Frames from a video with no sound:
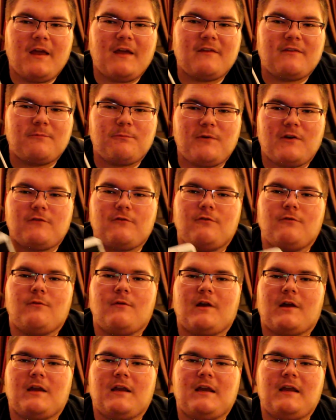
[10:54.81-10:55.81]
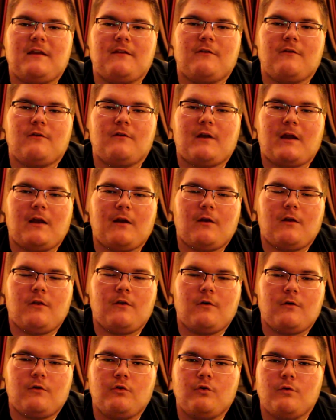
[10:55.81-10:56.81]
especially when I could get
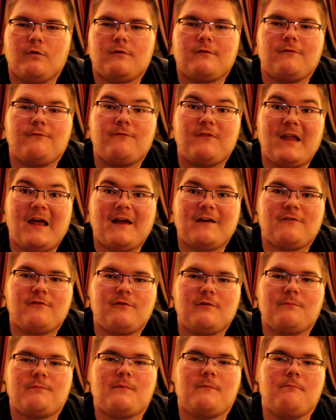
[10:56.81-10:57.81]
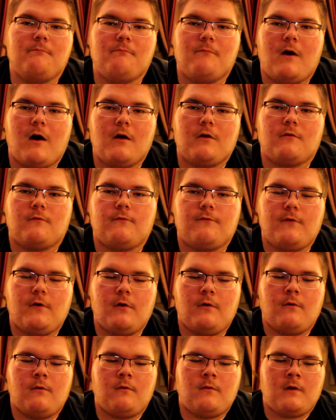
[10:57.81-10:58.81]
their newest flagship model
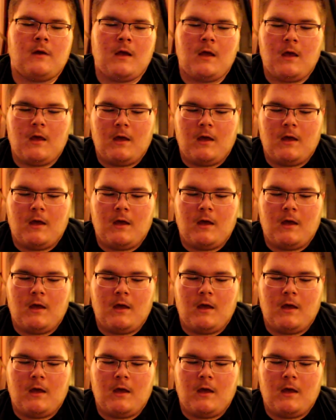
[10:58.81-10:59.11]
phone,